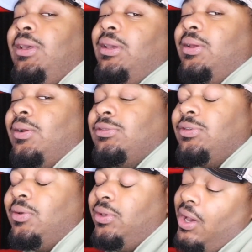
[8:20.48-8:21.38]
You know,
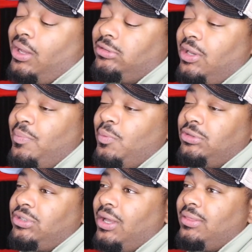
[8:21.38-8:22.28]
so y'all tell me
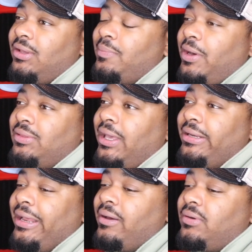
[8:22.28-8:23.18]
what y'all think about
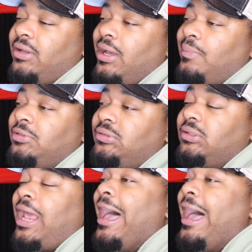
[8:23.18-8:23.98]
that down in the comment section.